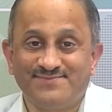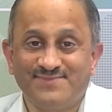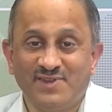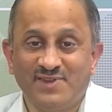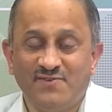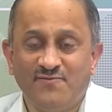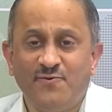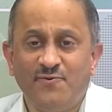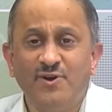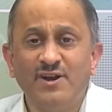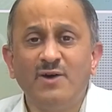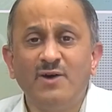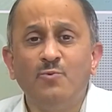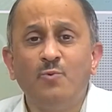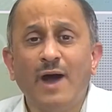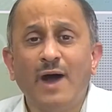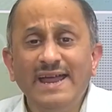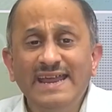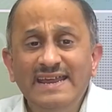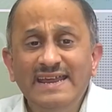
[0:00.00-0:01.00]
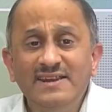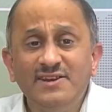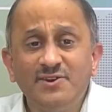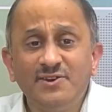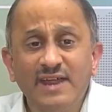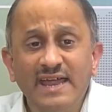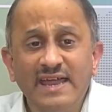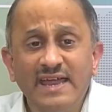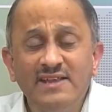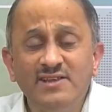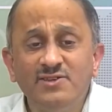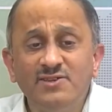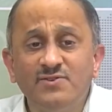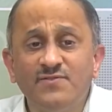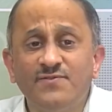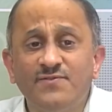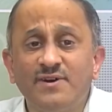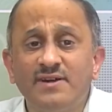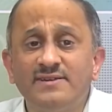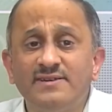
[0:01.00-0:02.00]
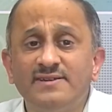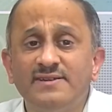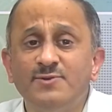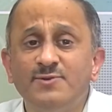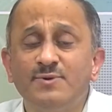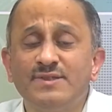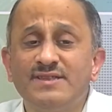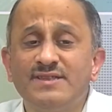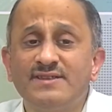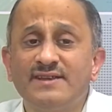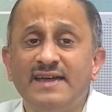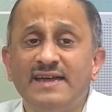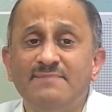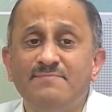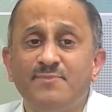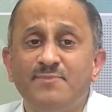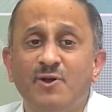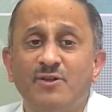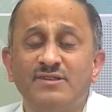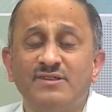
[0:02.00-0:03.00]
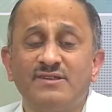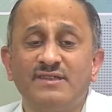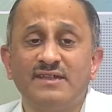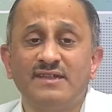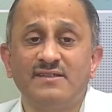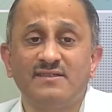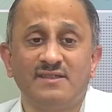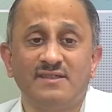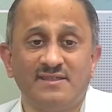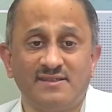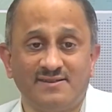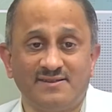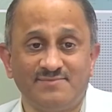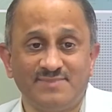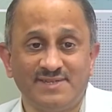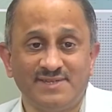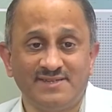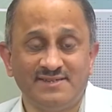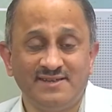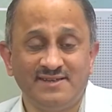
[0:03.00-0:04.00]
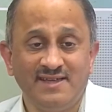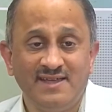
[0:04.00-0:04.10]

for a wide range of continuous time processing systems.